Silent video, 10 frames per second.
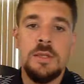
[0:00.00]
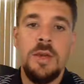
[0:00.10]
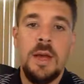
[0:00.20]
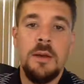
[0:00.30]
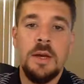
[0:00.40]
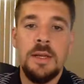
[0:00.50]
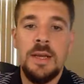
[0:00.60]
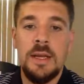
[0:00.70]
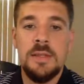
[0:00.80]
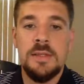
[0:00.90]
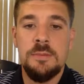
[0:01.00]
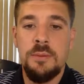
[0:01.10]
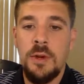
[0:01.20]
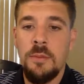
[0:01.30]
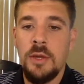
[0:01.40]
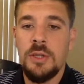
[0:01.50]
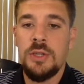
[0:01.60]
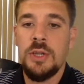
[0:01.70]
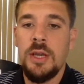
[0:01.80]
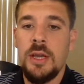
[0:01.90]
yeah, that's pretty
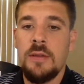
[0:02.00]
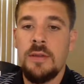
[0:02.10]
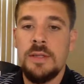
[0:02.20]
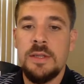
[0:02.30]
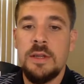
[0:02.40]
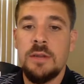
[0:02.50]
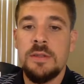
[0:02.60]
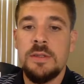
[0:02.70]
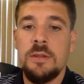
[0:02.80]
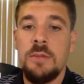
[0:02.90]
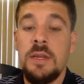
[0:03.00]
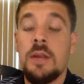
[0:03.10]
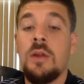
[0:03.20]
much it. Let's see, that's the median.